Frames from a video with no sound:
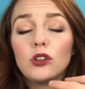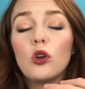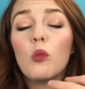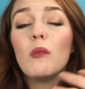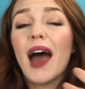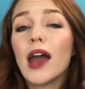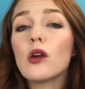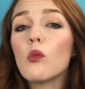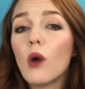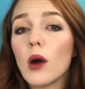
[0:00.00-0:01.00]
no
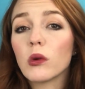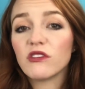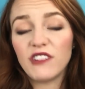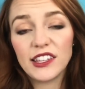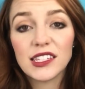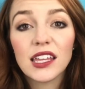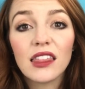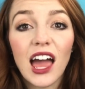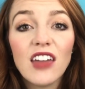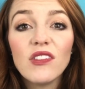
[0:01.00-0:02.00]
matter what we're facing
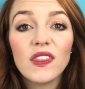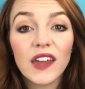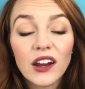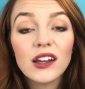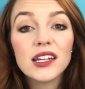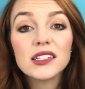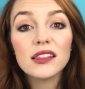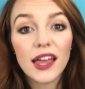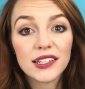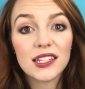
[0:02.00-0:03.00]
in life, there is a
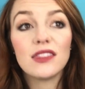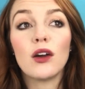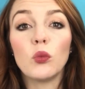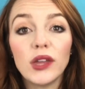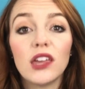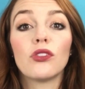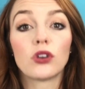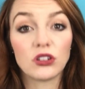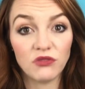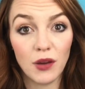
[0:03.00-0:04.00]
lesson that we can
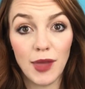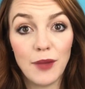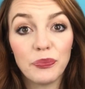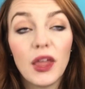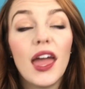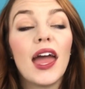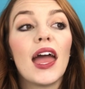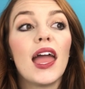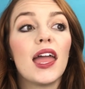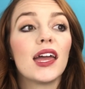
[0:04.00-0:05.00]
learn from it.
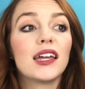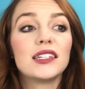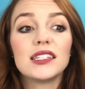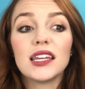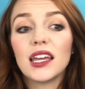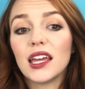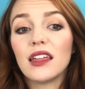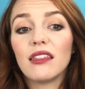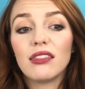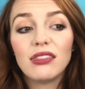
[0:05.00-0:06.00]
And
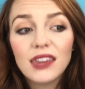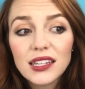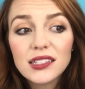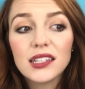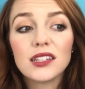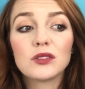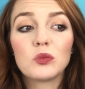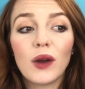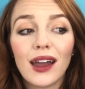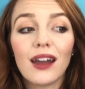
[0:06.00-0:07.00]
this is
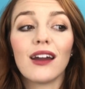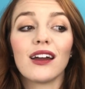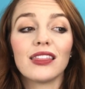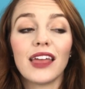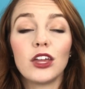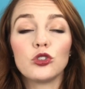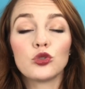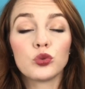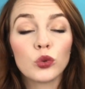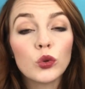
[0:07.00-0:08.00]
where like
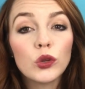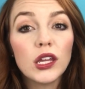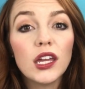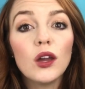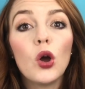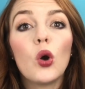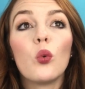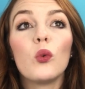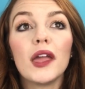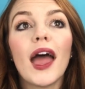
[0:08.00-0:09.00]
truly
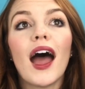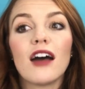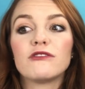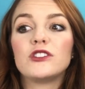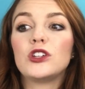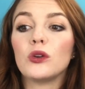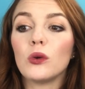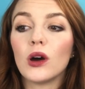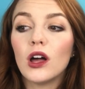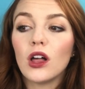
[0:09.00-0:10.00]
we have
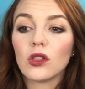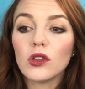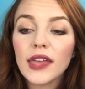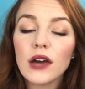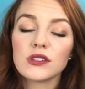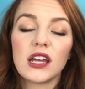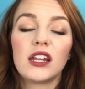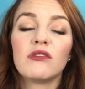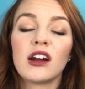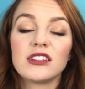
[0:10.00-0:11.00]
to look
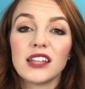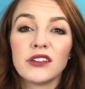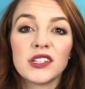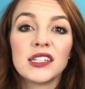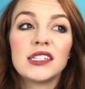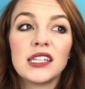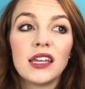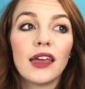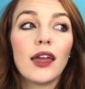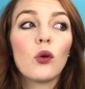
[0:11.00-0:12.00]
outside of ourselves and
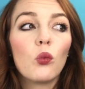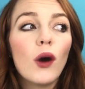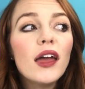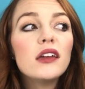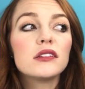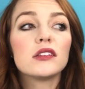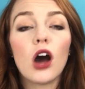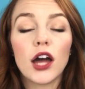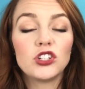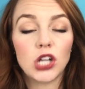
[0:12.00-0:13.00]
see like, what is
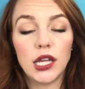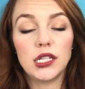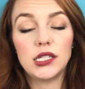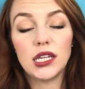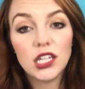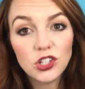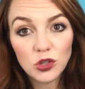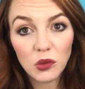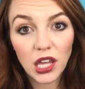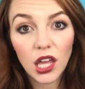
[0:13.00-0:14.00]
God trying to
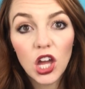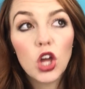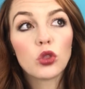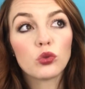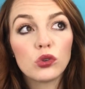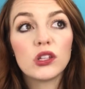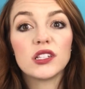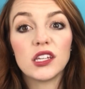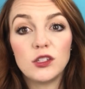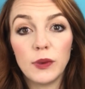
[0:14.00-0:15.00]
teach me through
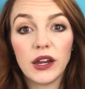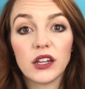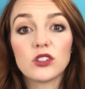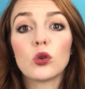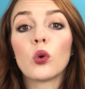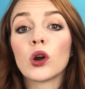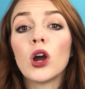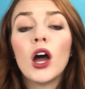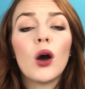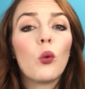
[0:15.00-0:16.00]
this experience, or
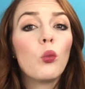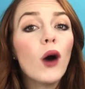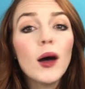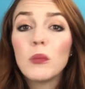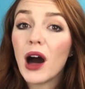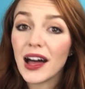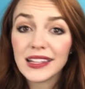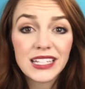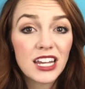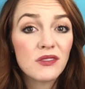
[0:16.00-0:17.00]
what
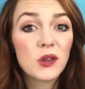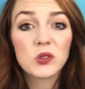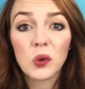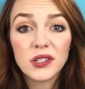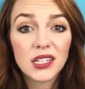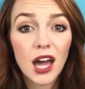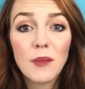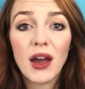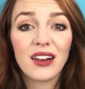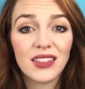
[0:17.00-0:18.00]
positive is going to
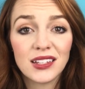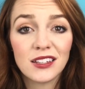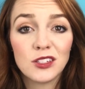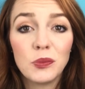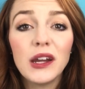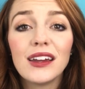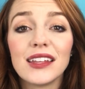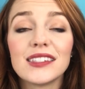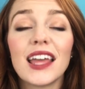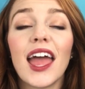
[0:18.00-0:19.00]
come out of this
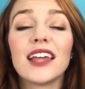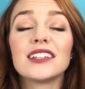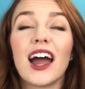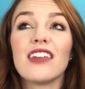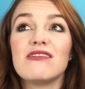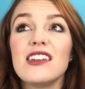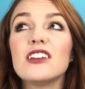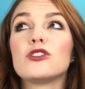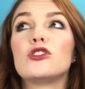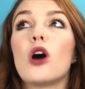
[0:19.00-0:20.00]
experience. And I
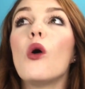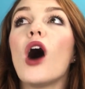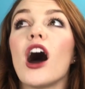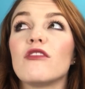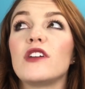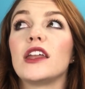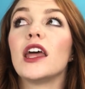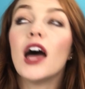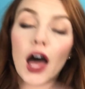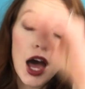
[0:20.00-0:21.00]
think so often
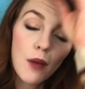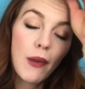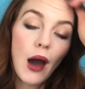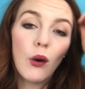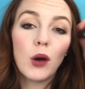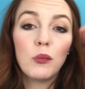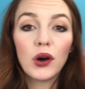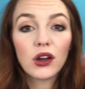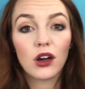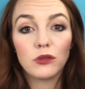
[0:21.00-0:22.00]
about a
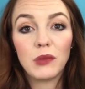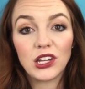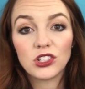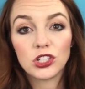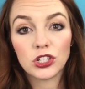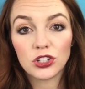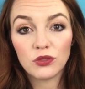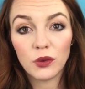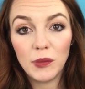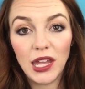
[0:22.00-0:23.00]
book called Man's Search
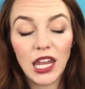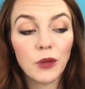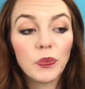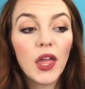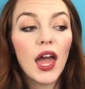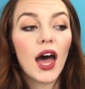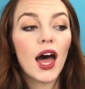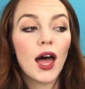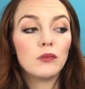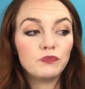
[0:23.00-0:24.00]
for Meaning,
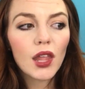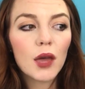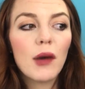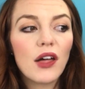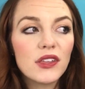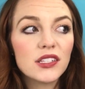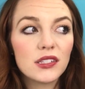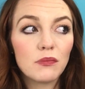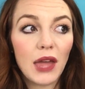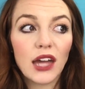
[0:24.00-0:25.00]
about
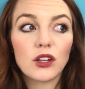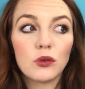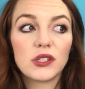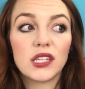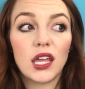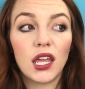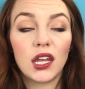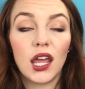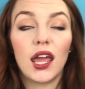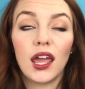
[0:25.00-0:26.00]
this man who was
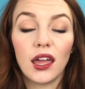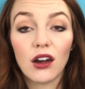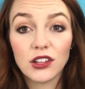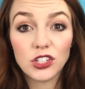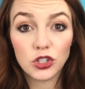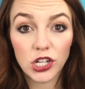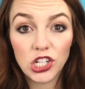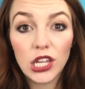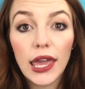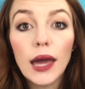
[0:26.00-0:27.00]
in a
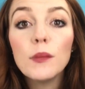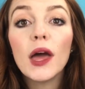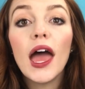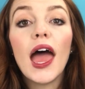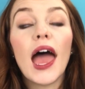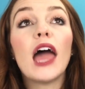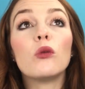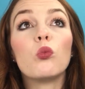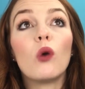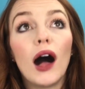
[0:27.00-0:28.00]
concentration camp,
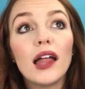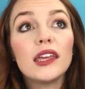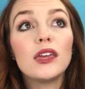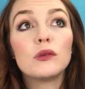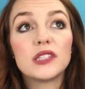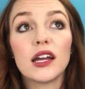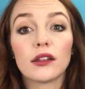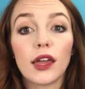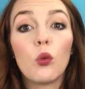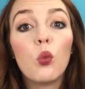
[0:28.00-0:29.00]
and while he was there,
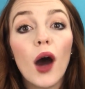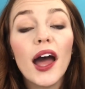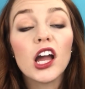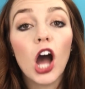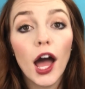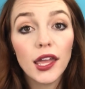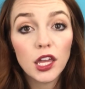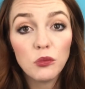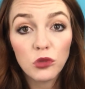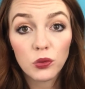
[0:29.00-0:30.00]
like what got
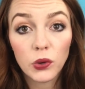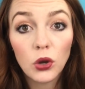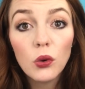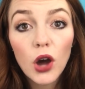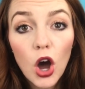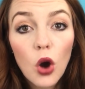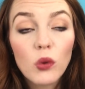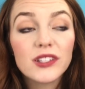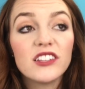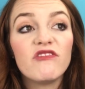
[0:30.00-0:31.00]
him through
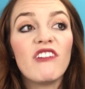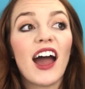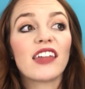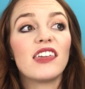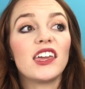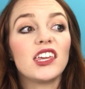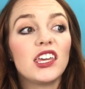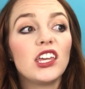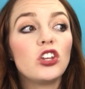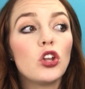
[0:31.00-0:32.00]
was the fact that
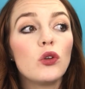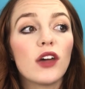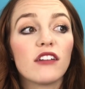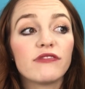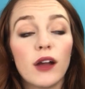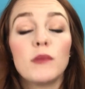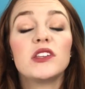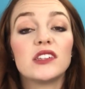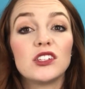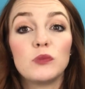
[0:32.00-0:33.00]
he knew that from
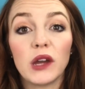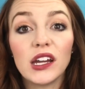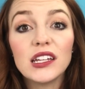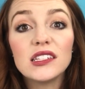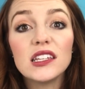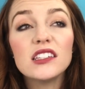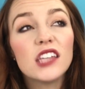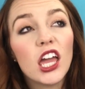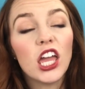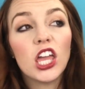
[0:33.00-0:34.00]
his experiences,
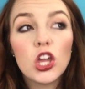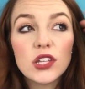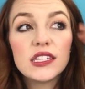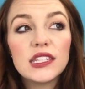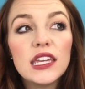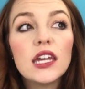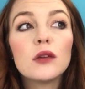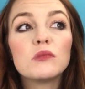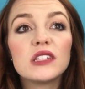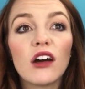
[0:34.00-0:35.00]
he could see
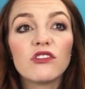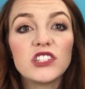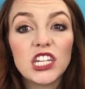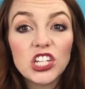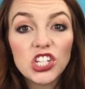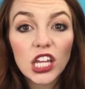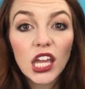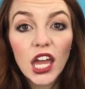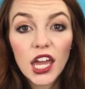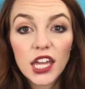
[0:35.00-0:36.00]
himself
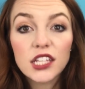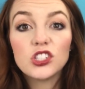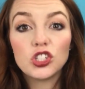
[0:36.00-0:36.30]
teaching his